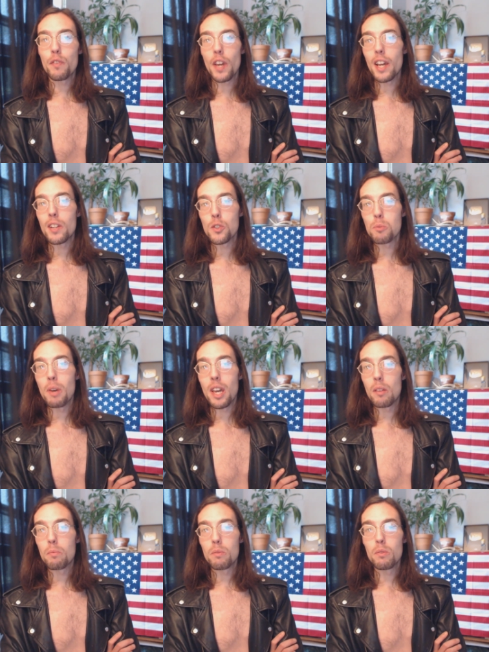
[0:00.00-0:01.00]
fans
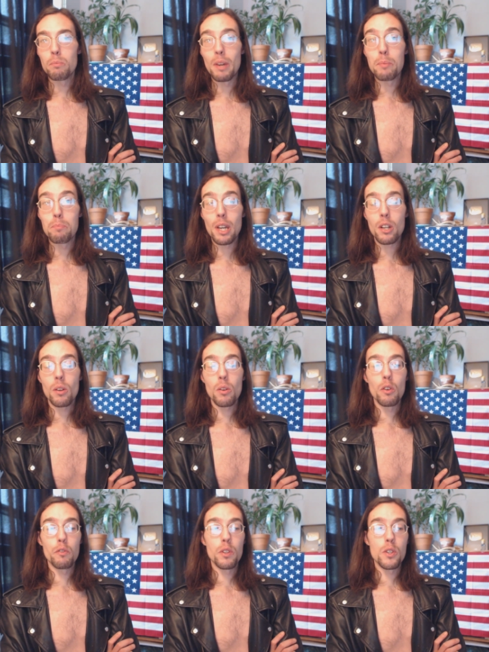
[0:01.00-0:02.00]
may may
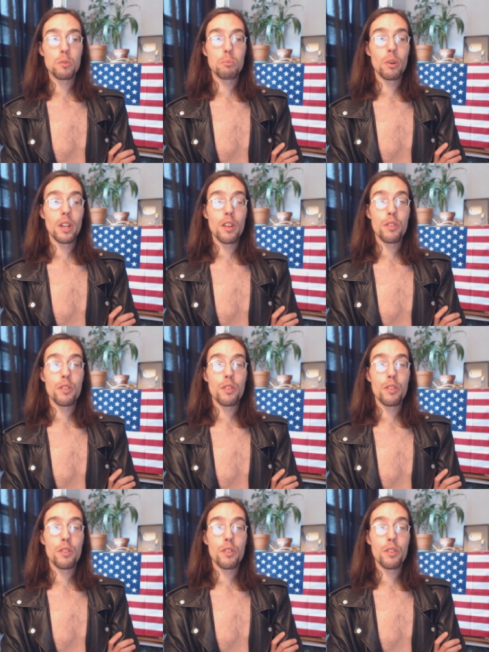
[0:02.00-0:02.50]
bicker over this point.